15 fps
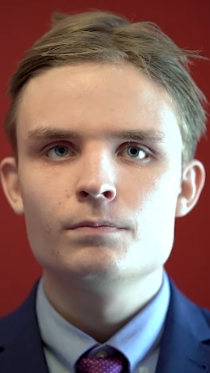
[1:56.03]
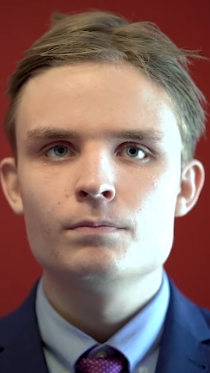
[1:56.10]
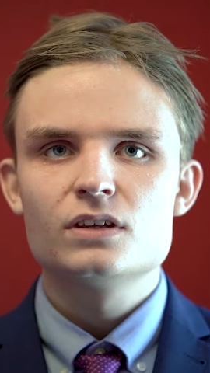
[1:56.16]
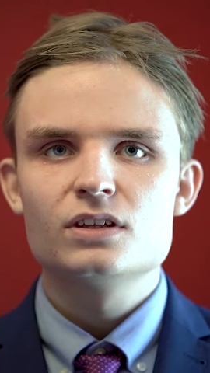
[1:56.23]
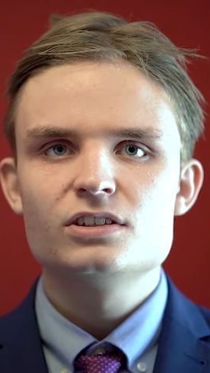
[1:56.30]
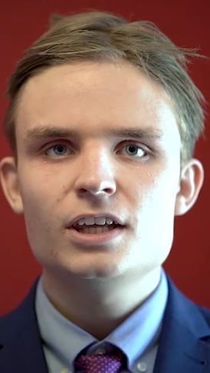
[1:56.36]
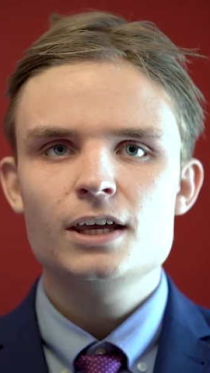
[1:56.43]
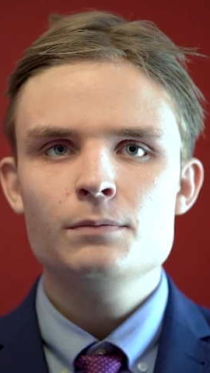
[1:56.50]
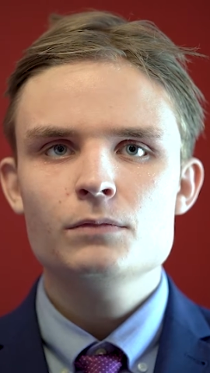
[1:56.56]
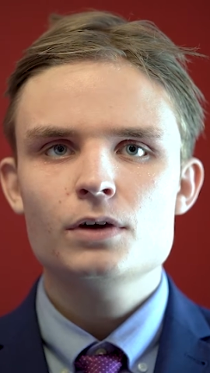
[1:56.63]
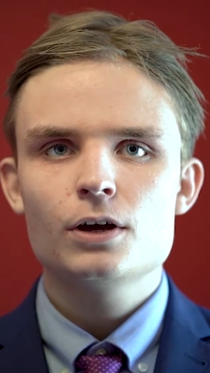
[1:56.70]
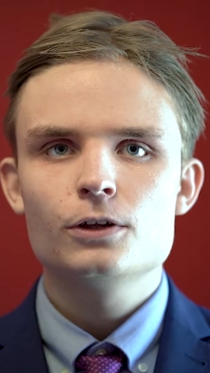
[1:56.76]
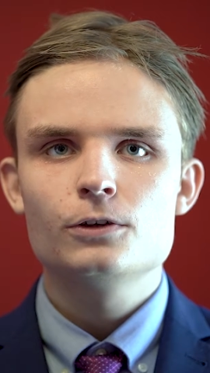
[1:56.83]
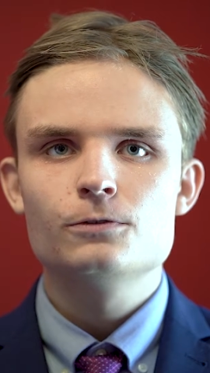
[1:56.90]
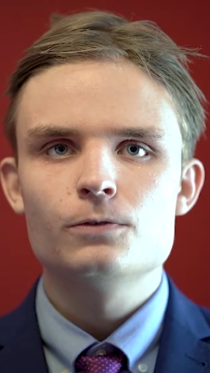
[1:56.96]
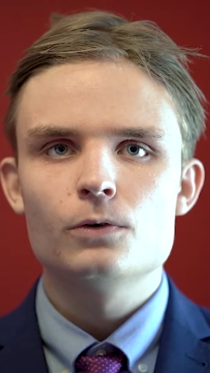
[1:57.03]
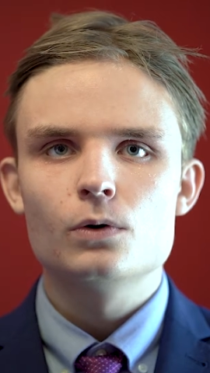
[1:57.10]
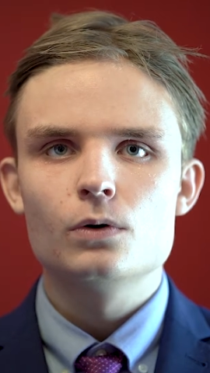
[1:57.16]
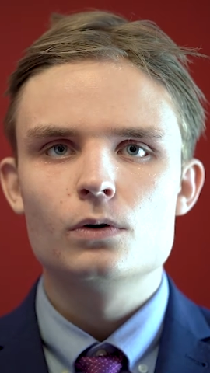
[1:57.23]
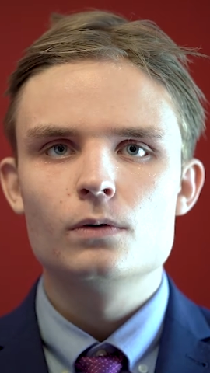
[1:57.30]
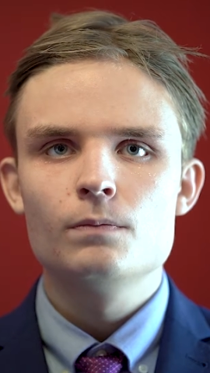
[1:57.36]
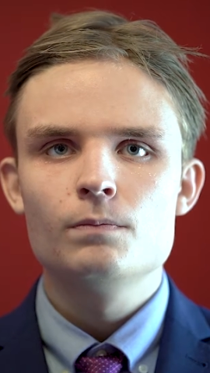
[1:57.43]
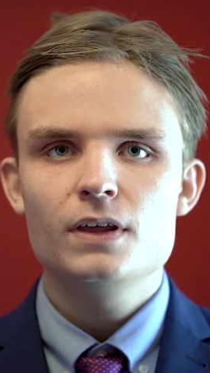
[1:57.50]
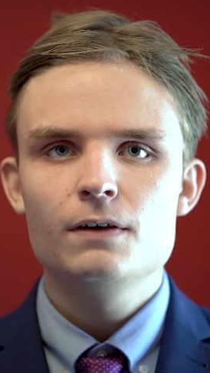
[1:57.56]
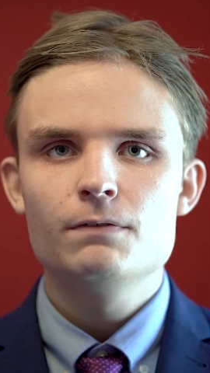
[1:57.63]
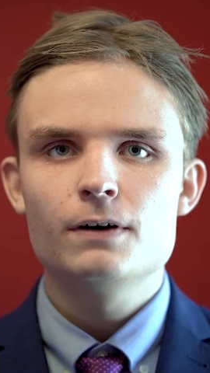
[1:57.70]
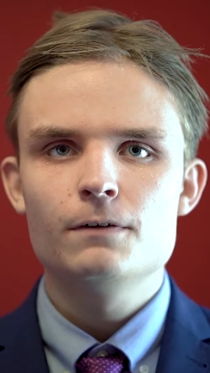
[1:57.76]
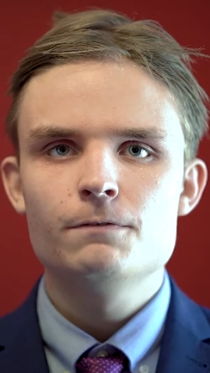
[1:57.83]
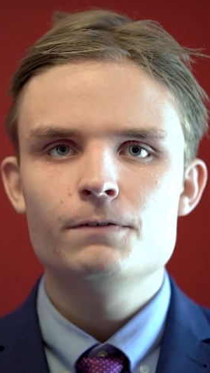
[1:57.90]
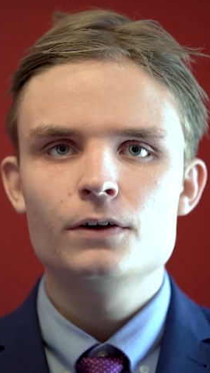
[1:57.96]
The same goes for if
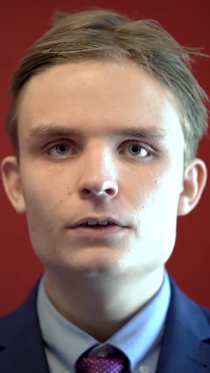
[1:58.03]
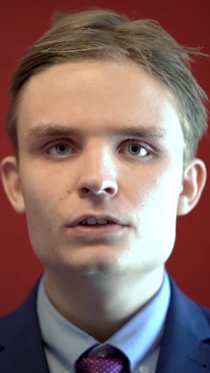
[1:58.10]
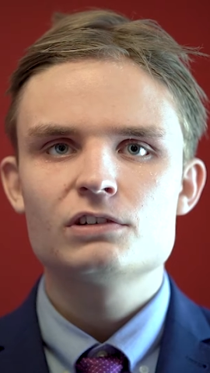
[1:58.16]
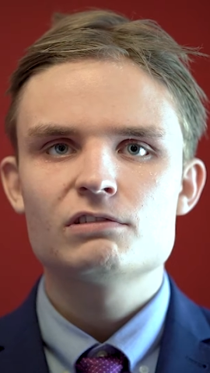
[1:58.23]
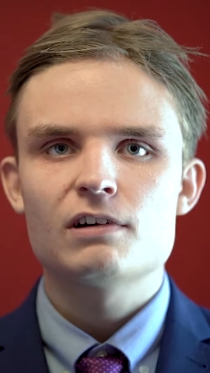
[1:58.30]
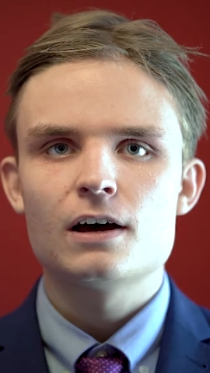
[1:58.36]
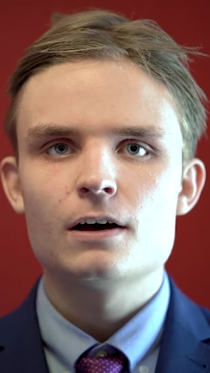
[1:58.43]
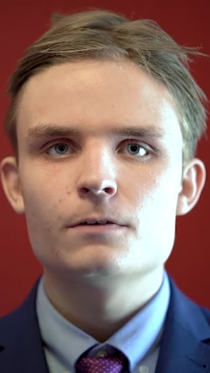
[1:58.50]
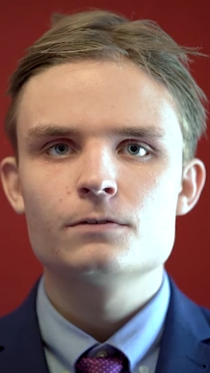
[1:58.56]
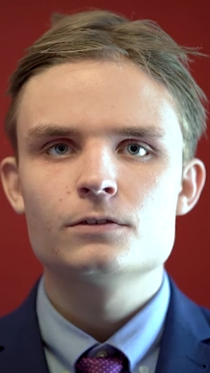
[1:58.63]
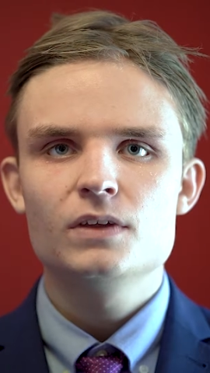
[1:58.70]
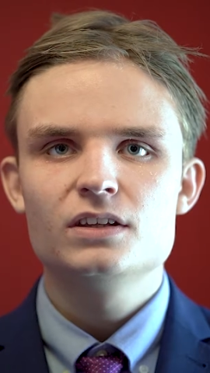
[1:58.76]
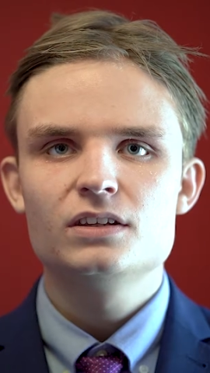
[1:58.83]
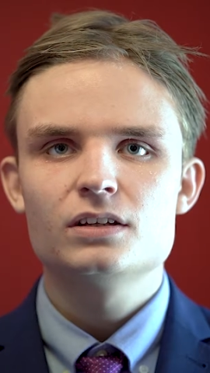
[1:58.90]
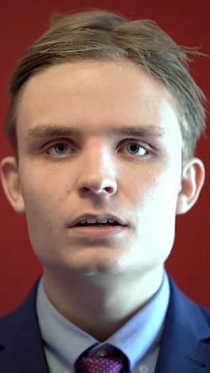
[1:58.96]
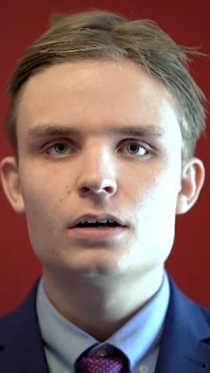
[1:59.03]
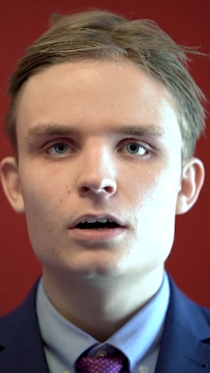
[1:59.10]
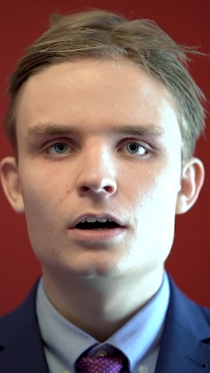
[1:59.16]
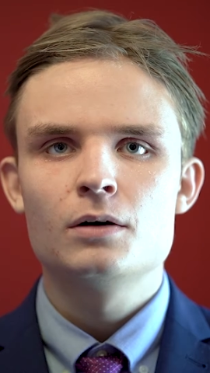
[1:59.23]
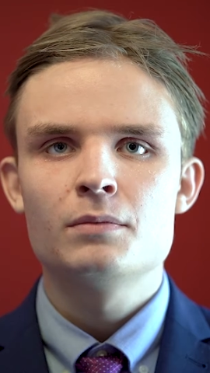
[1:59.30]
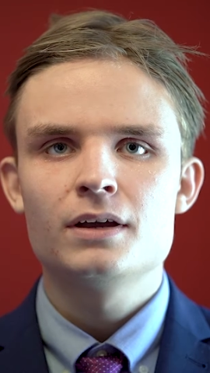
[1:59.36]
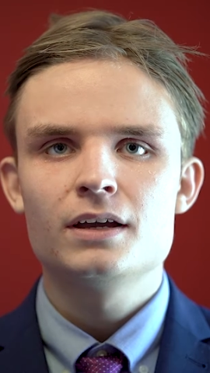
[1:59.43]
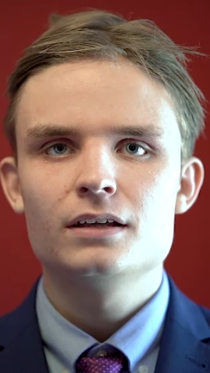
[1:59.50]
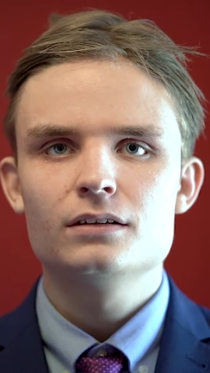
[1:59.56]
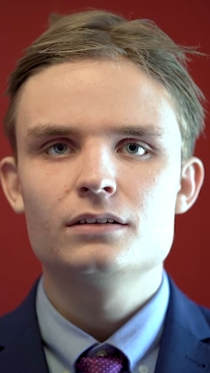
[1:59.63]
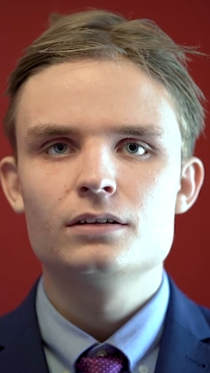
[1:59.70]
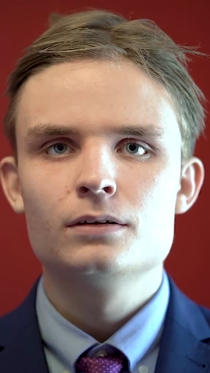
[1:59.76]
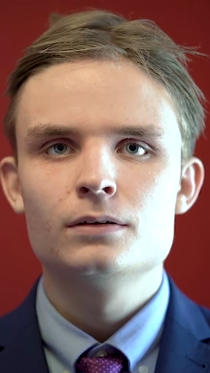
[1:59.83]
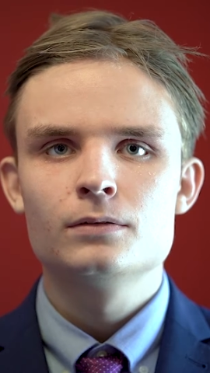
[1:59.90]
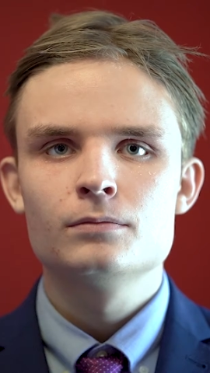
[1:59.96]
I photographed at a car
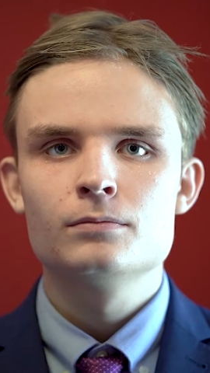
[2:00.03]
meet.